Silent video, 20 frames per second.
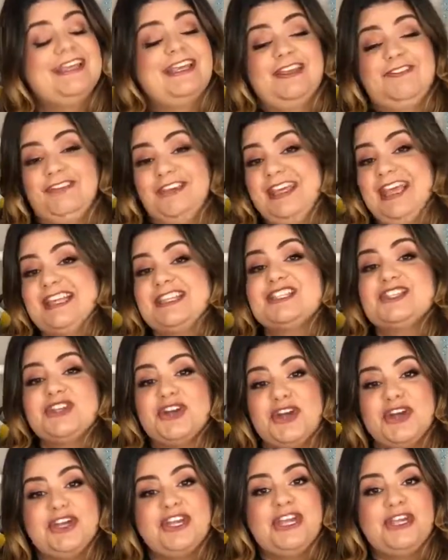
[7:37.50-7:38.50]
If you guessed
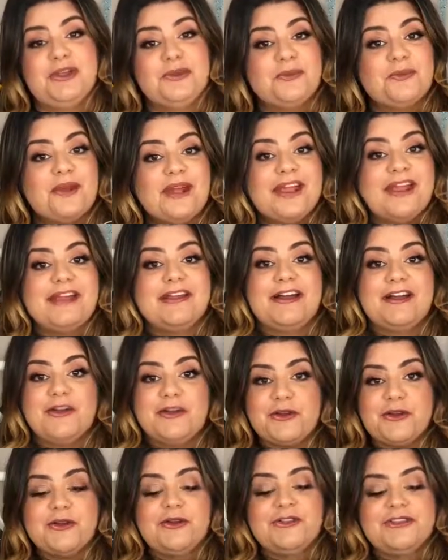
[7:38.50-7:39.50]
Target, you're right. A
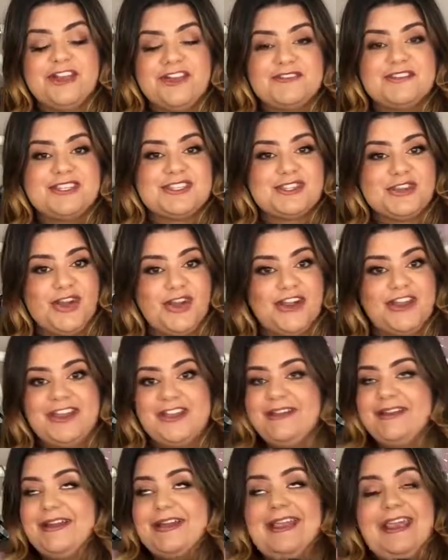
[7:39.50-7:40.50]
girl loves
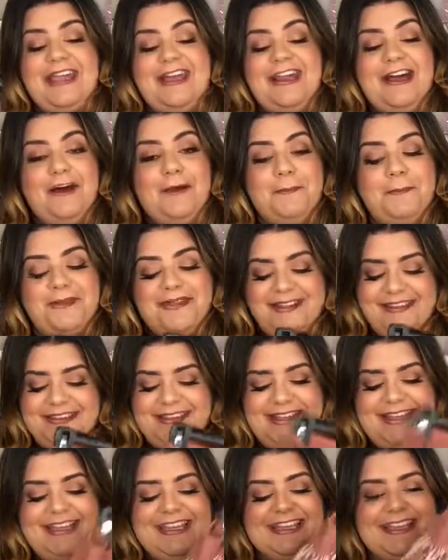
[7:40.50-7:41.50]
Target. I can't help it.
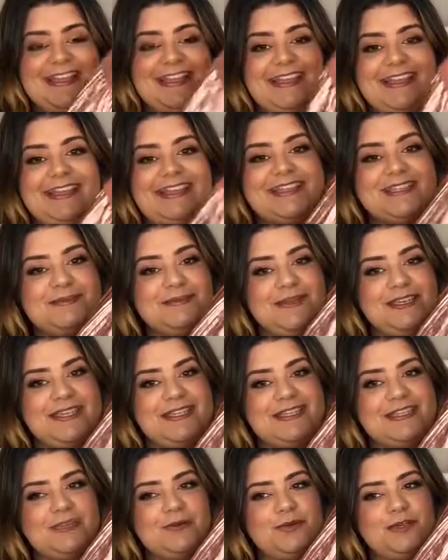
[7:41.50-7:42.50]
This
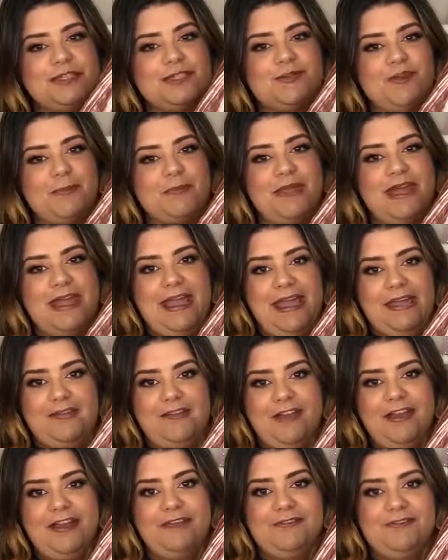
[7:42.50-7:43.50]
piece was from the
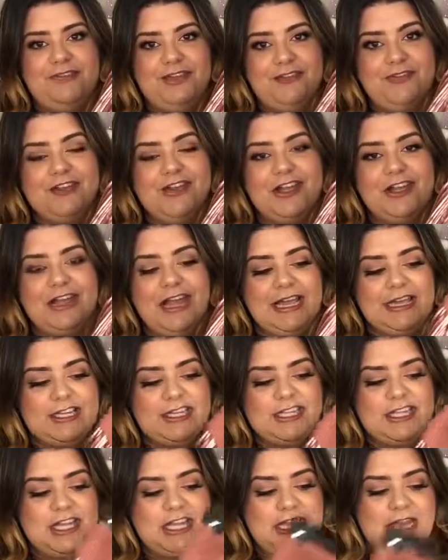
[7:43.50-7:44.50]
Ava and Viv
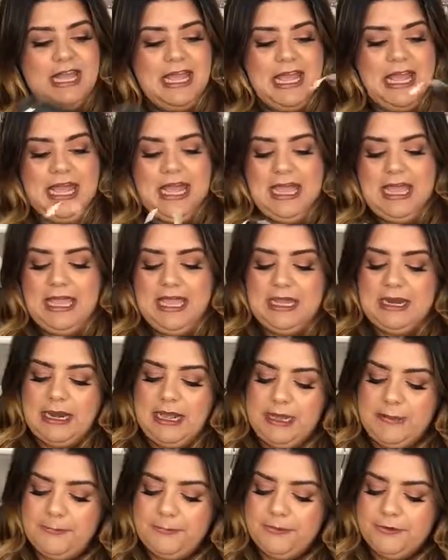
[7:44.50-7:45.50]
collection, and
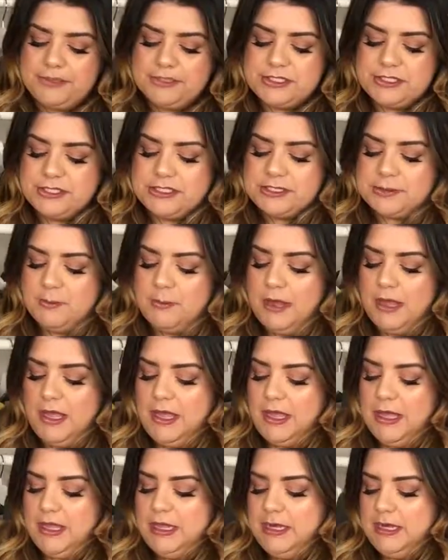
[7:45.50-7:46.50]
I purchased
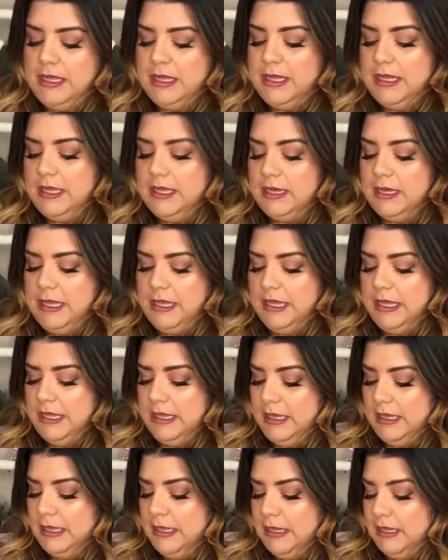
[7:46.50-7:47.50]
mine in
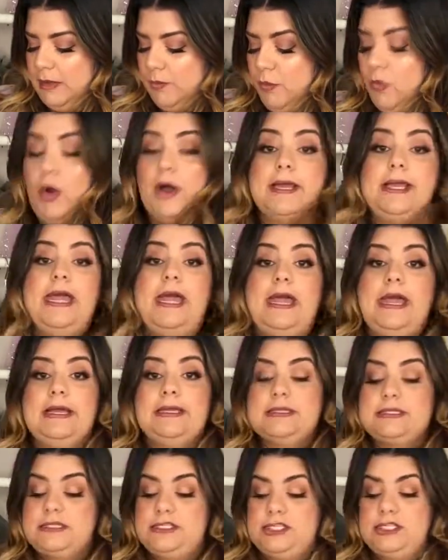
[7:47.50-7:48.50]
a
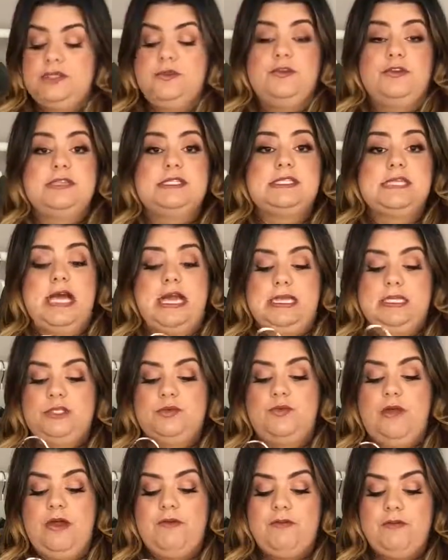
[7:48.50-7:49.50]
1X just for size
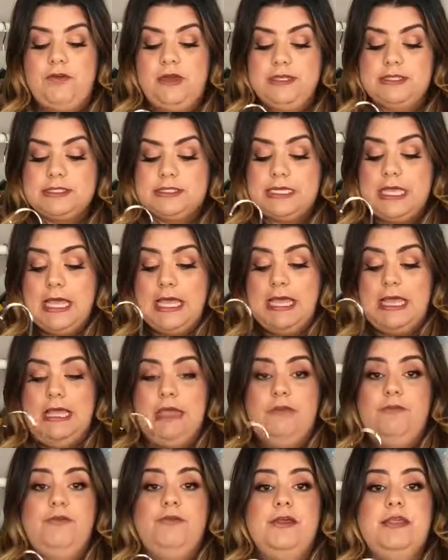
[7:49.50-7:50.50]
reference.
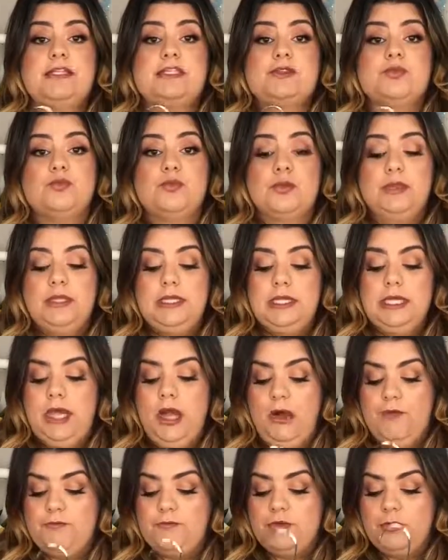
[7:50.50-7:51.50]
It fits really
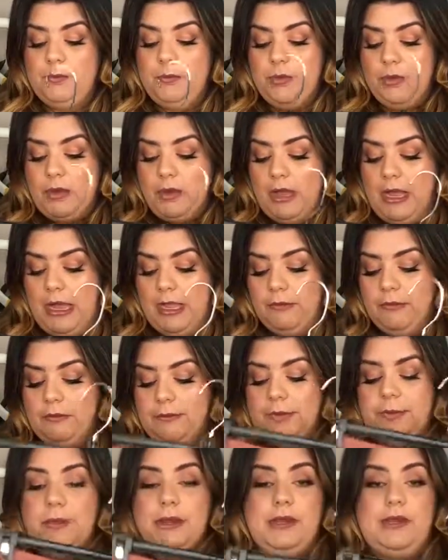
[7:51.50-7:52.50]
comfortable. I will
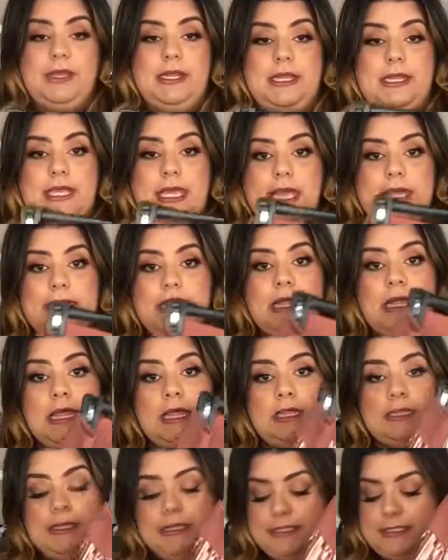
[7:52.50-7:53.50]
be wearing it again
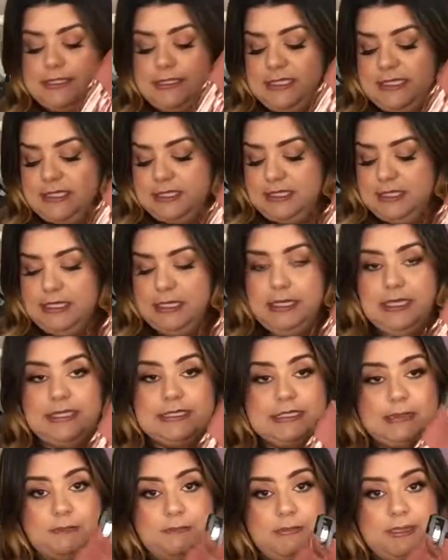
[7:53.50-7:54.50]
this season.
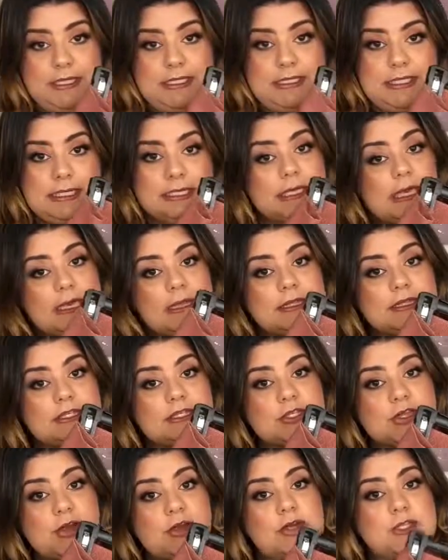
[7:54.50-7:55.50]
It's a midi length
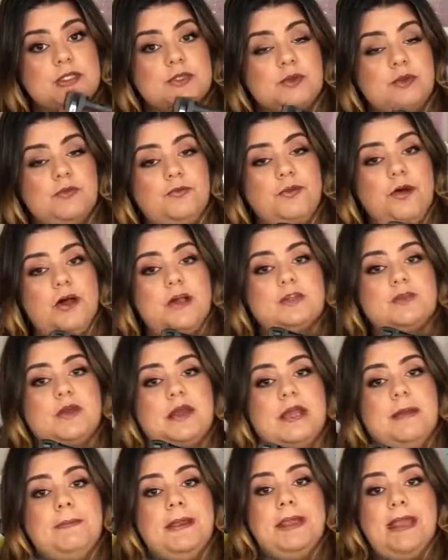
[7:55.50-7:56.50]
skirt, so it falls
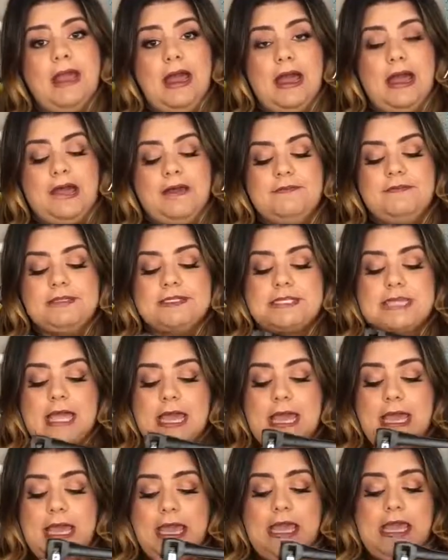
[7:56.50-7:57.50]
right at my calves.
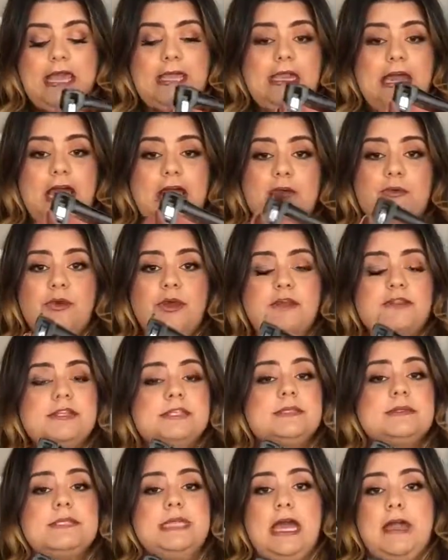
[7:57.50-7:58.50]
And I wear
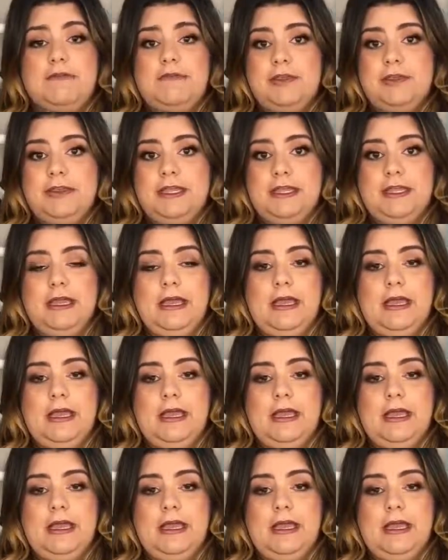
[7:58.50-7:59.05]
this with everything.